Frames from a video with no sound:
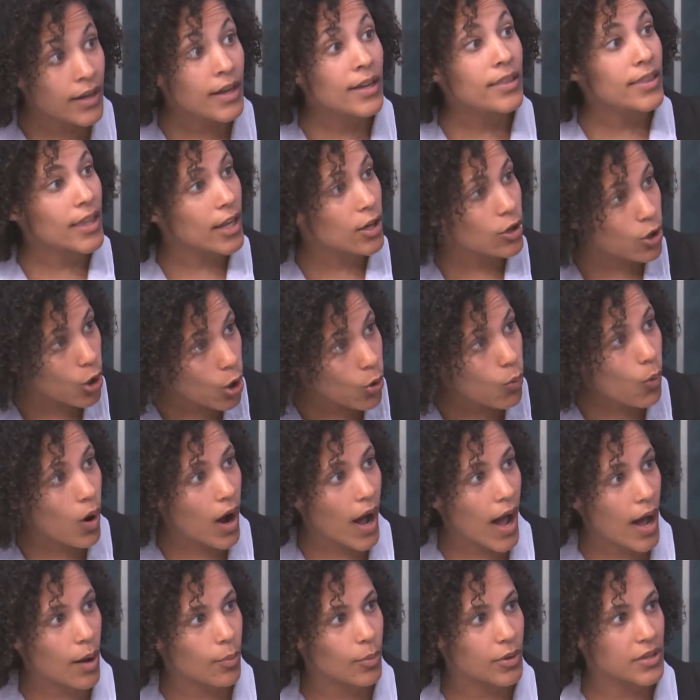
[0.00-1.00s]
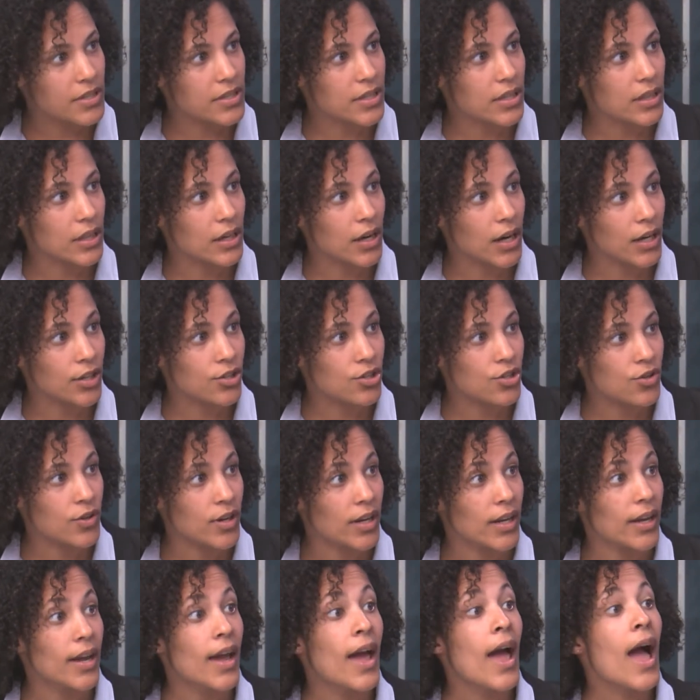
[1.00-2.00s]
They know what happens in the
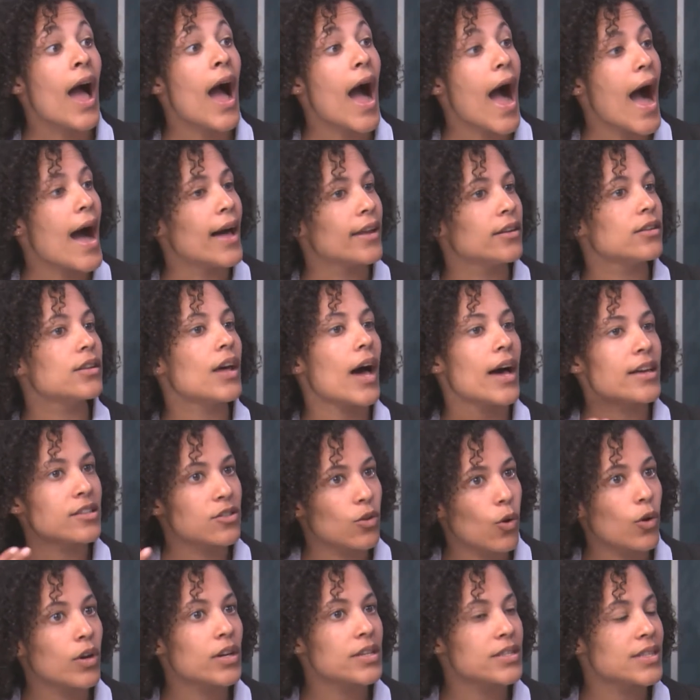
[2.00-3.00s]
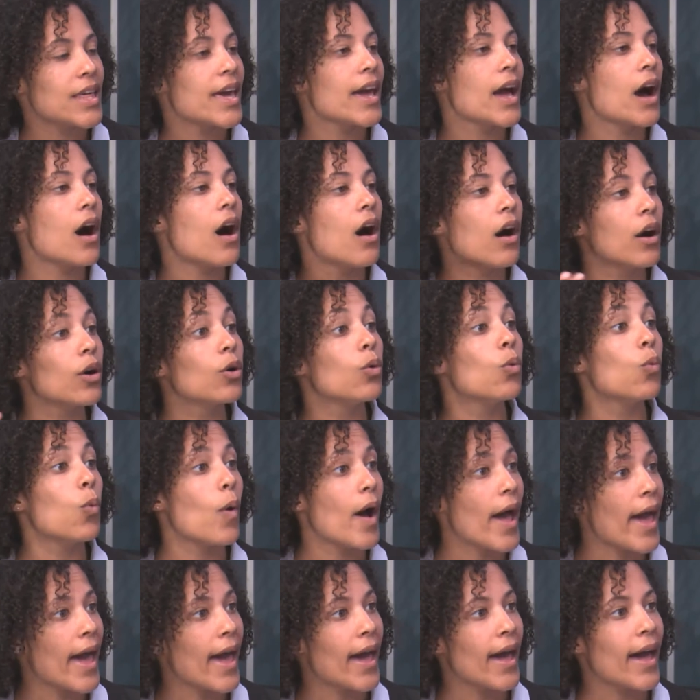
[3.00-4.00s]
country. And as long as they are
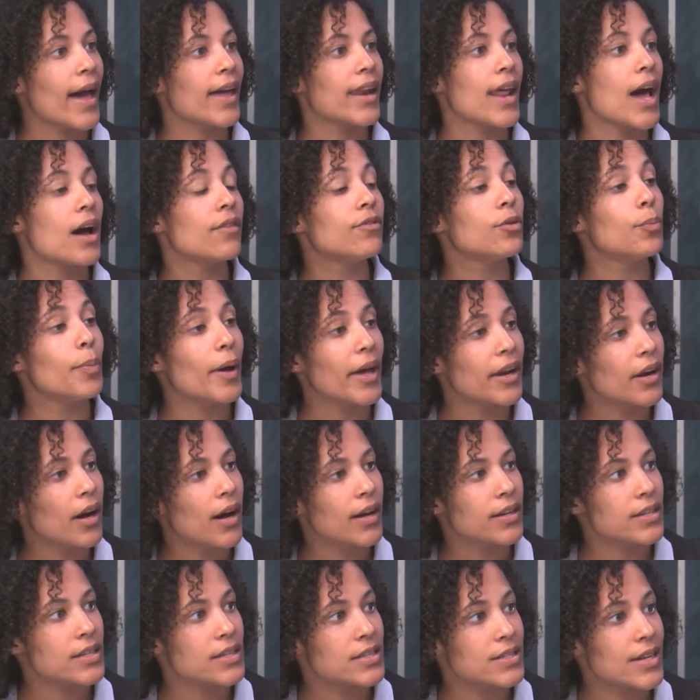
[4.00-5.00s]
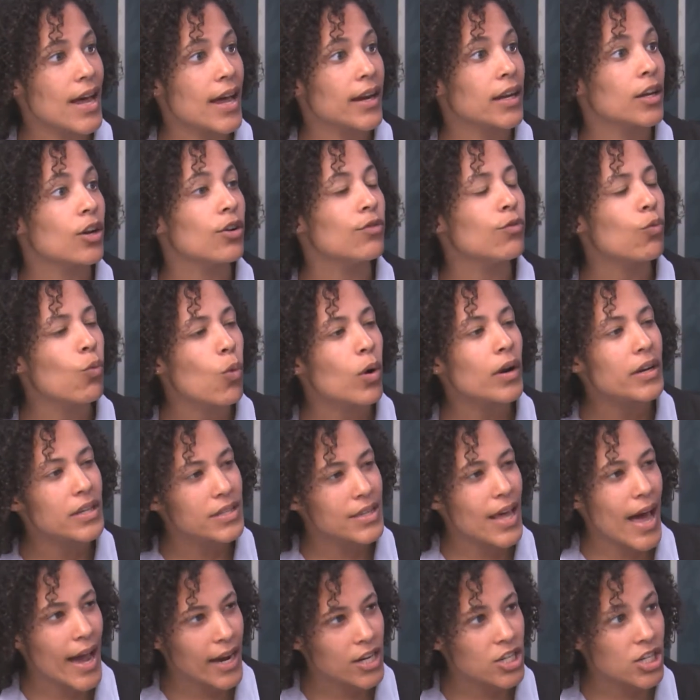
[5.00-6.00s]
aware and have a better understanding of what is
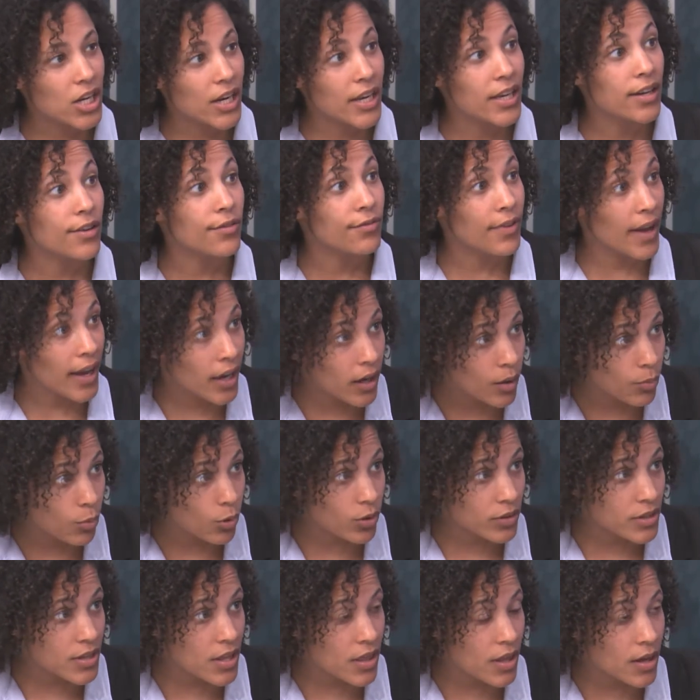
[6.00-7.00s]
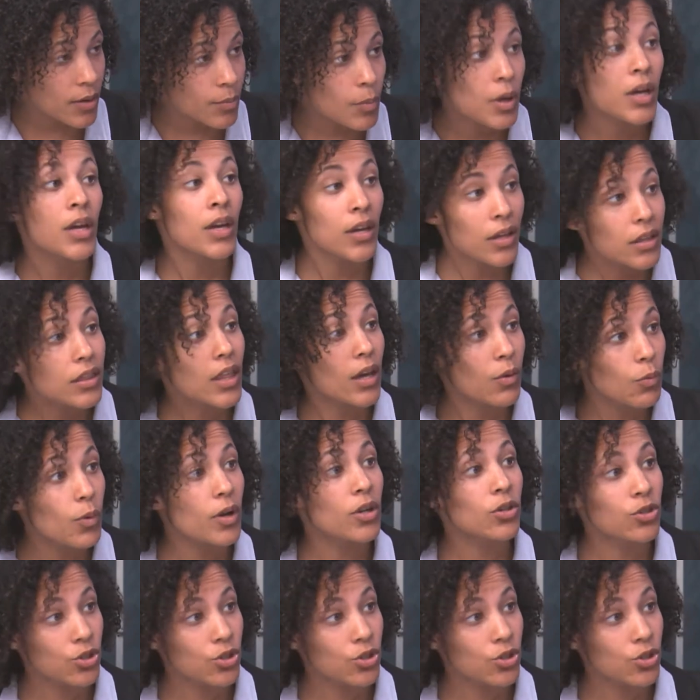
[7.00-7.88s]
actually available to them, they will